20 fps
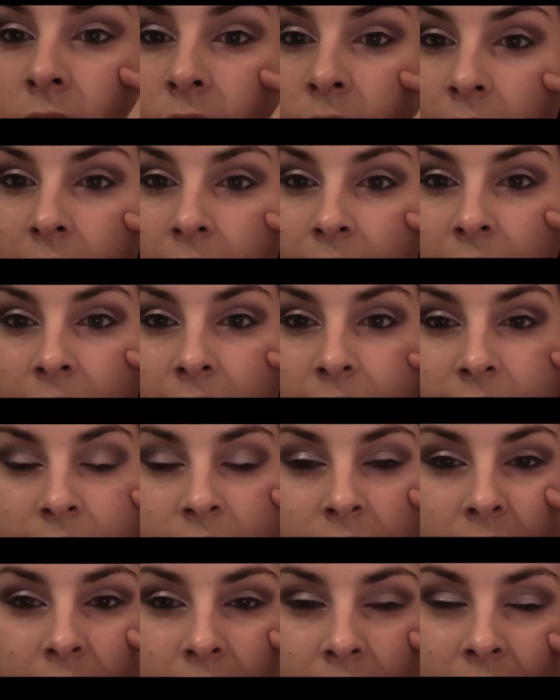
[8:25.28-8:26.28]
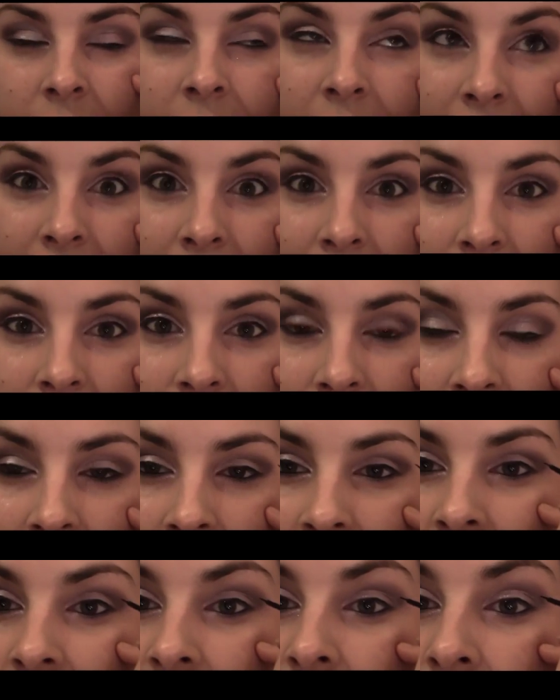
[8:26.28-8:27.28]
like this, your little
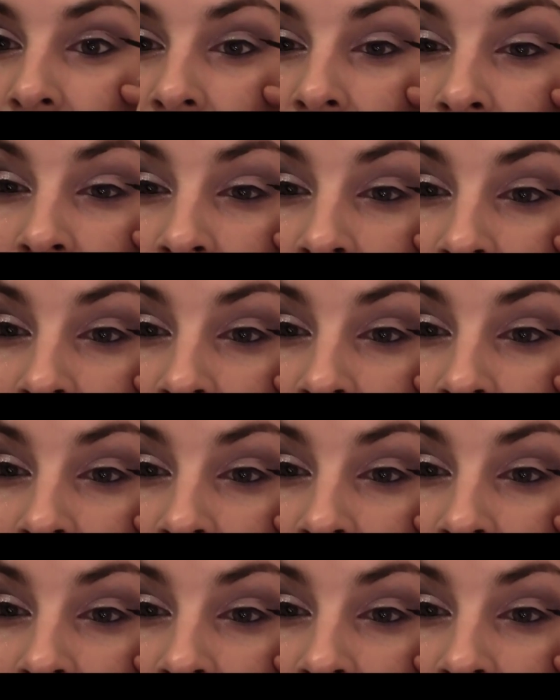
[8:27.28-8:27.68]
finger, sorry, on